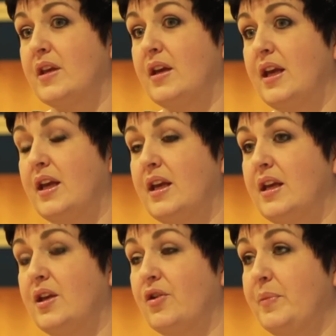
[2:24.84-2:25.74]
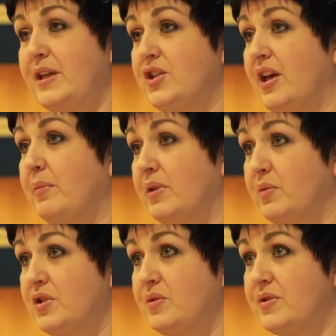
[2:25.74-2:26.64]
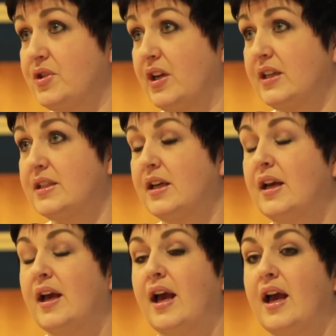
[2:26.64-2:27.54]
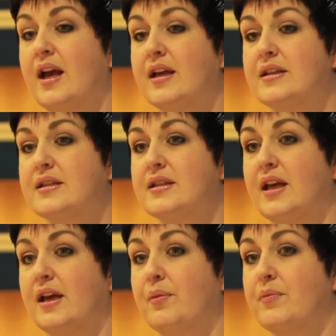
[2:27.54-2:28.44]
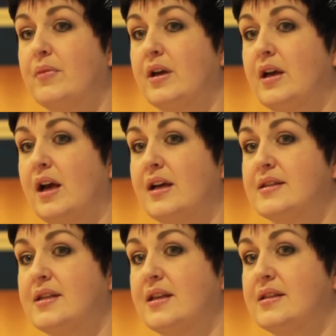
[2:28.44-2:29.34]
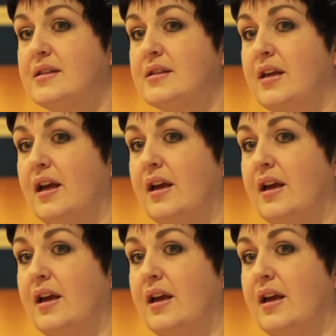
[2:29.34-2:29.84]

a European champion when she was a child and has since